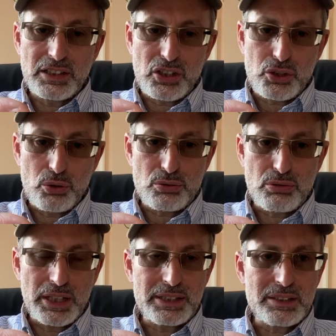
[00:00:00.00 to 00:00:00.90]
they chose
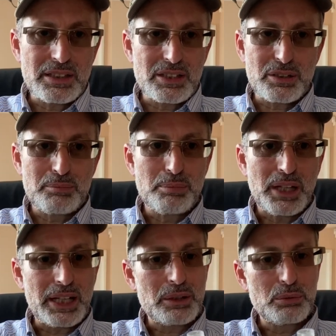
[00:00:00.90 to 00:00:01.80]
right. This in
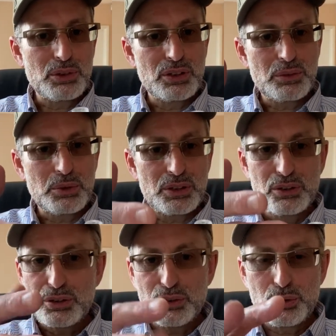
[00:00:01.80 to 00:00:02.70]
black wouldn't would
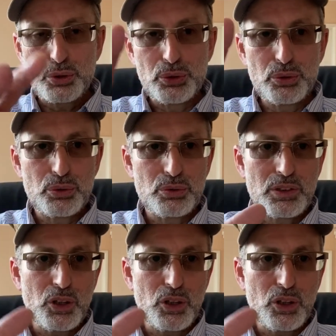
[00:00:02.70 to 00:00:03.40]
look too